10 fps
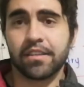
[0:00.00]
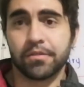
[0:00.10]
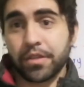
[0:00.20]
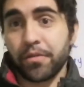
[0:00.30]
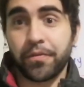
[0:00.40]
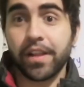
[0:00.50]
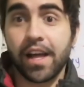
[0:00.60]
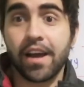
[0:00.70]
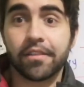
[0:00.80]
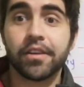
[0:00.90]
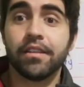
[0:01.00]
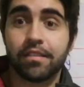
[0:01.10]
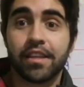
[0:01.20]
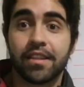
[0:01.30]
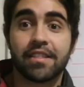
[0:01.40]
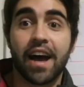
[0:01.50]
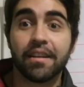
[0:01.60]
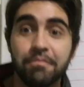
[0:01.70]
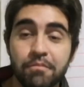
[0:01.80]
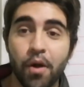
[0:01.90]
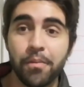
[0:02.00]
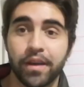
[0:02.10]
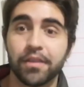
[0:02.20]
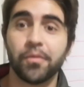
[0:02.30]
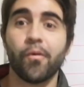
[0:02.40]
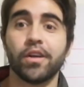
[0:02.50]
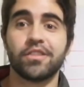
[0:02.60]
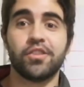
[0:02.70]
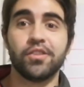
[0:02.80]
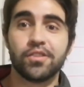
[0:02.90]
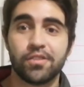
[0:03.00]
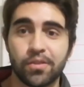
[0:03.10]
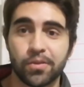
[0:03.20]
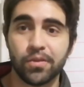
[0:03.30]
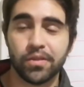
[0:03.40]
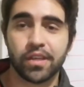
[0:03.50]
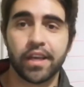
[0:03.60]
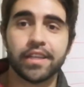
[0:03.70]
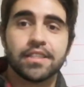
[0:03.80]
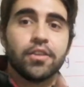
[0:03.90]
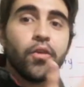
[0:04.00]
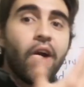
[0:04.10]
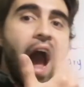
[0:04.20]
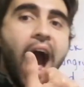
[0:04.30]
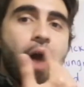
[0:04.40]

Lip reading: When you feel hungry, in that moment, what you do is you